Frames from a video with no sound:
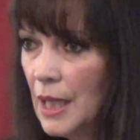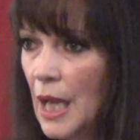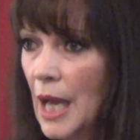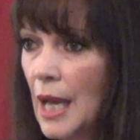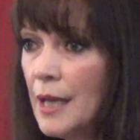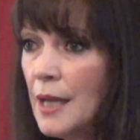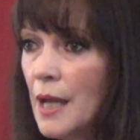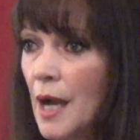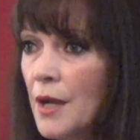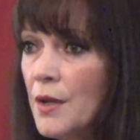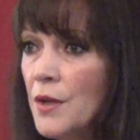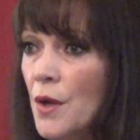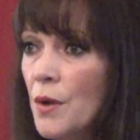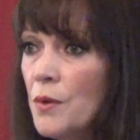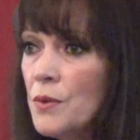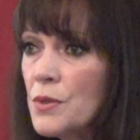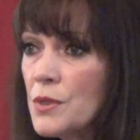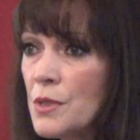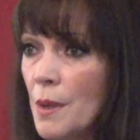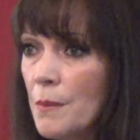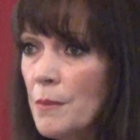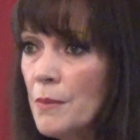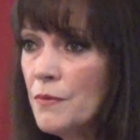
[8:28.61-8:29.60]
And I know
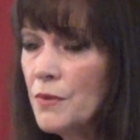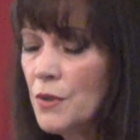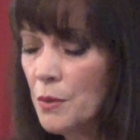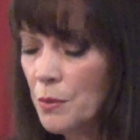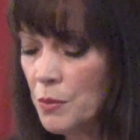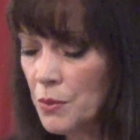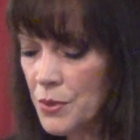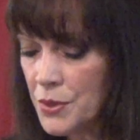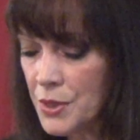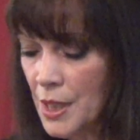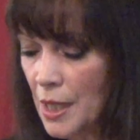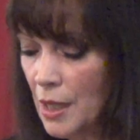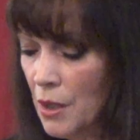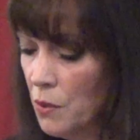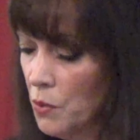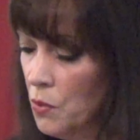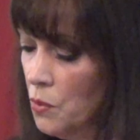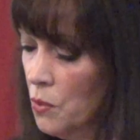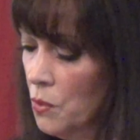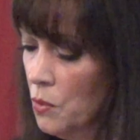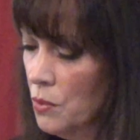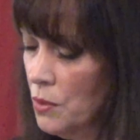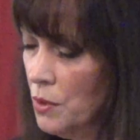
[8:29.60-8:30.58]
some of you will say,
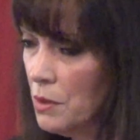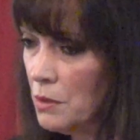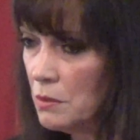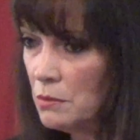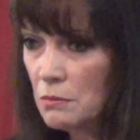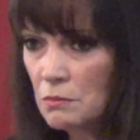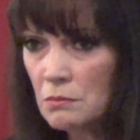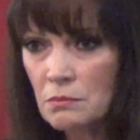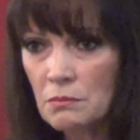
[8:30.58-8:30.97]
oh no,